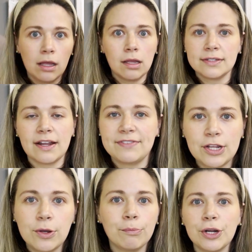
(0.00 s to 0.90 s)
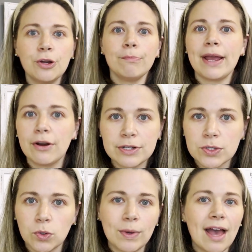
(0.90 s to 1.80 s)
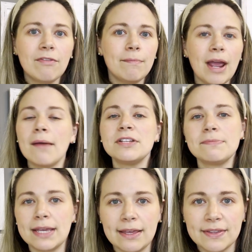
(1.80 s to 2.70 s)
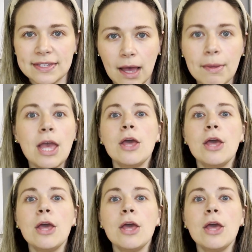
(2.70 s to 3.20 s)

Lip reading: stuffed in. You can bring your bear to school. We have a bear. I'm just making this up.